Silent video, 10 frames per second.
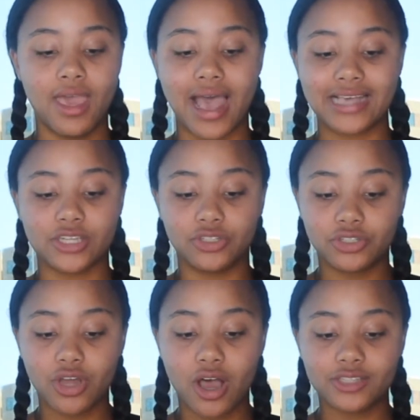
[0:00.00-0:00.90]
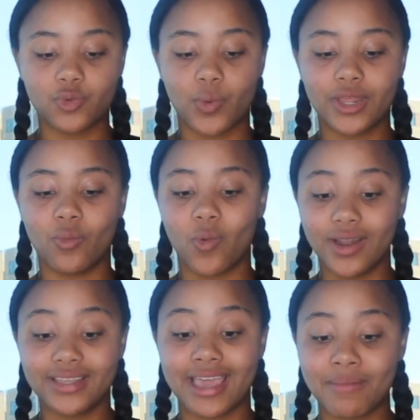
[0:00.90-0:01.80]
As underdogs, winning
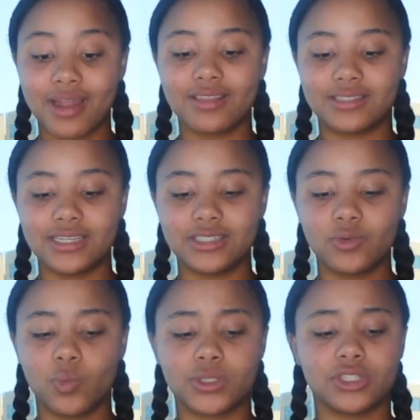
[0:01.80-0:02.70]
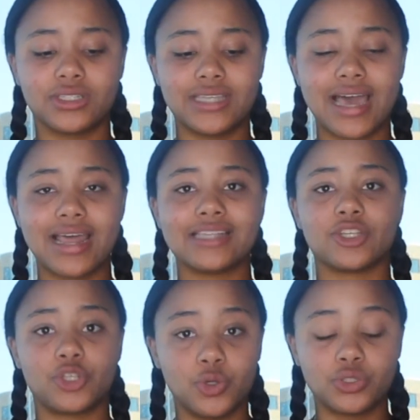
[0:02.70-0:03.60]
1 game out of the season was looked at as a
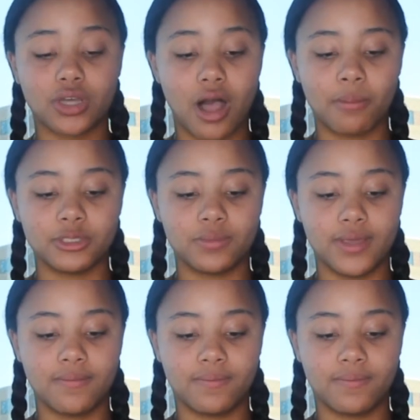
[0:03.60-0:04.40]
huge accomplishment.